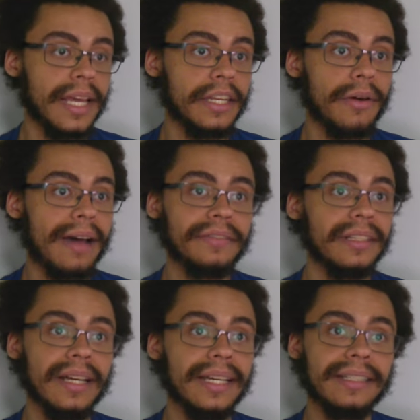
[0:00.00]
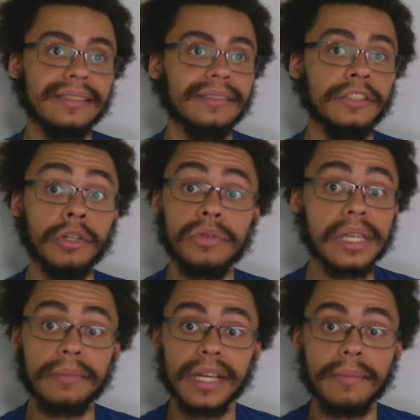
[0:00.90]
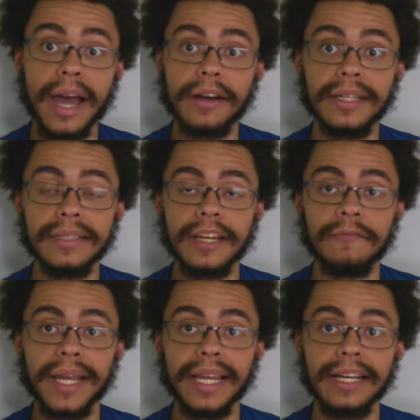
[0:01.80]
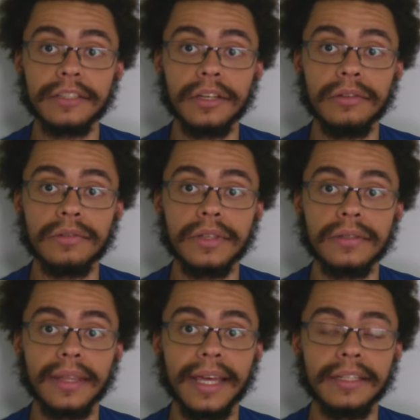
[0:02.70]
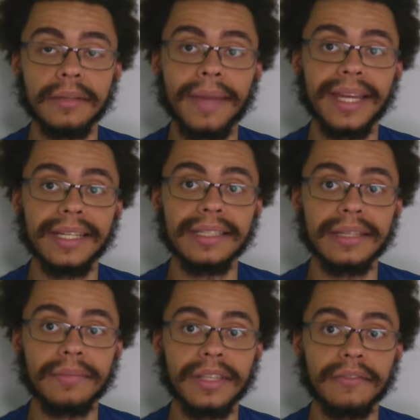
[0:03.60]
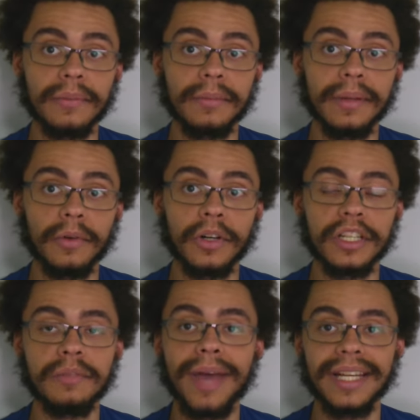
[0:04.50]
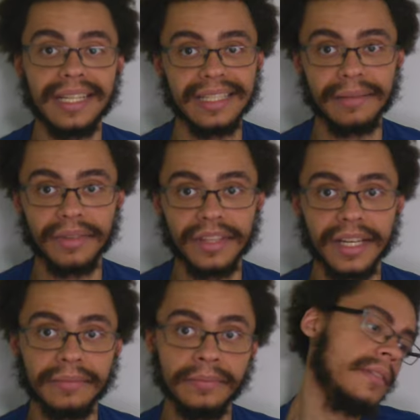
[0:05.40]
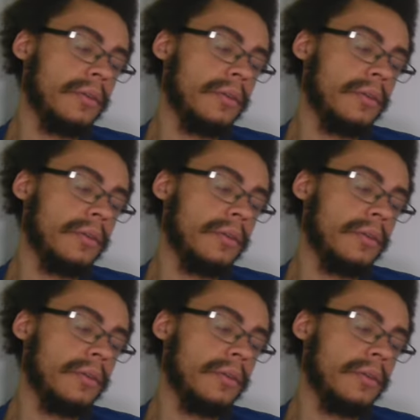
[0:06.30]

And you have to, like, do something about it instead of making excuses and then demanding sympathy from the people or expecting sympathy.